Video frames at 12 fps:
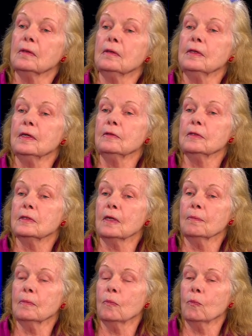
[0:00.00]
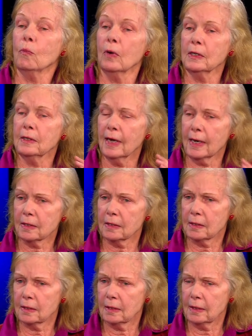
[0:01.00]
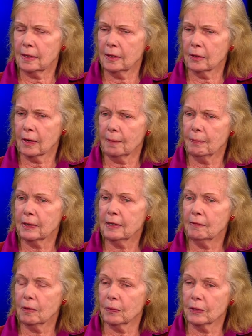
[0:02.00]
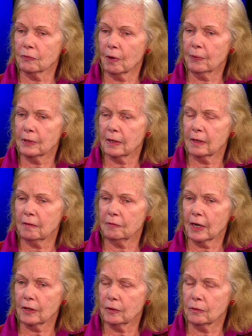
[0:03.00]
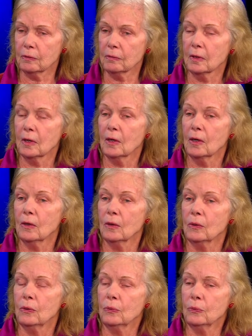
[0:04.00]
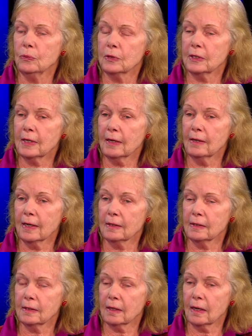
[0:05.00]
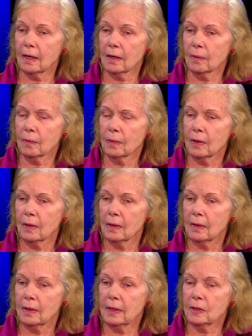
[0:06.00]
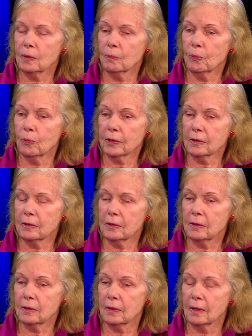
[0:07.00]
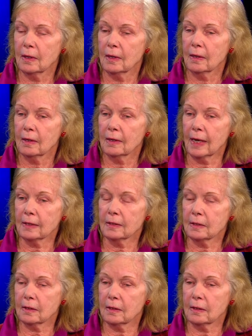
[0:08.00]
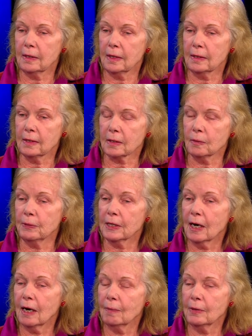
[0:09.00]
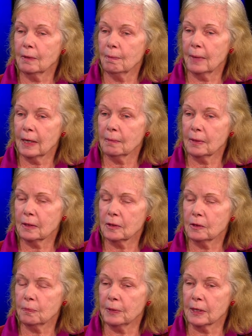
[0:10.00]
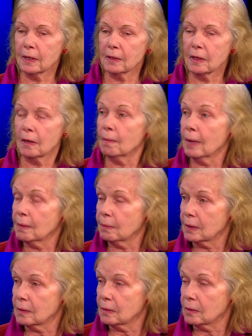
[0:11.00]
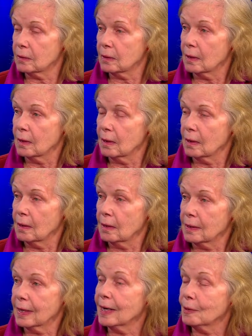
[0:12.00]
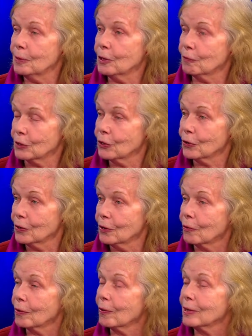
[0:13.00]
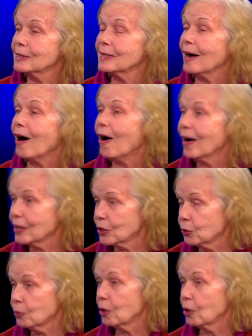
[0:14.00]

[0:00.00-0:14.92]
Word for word: the, some one guest here, I believe it was Representative Donahue, who said that uh, it's important that the, it doesn't become an amendment because an amendment can't be overturned, or it's harder to